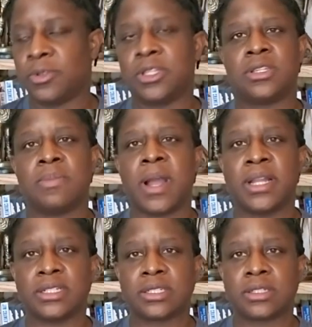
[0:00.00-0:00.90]
with a C
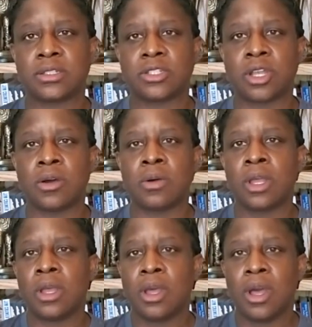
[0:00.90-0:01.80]
minus. So
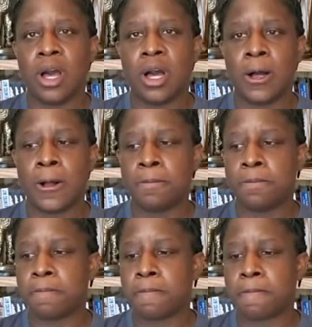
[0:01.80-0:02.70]
um,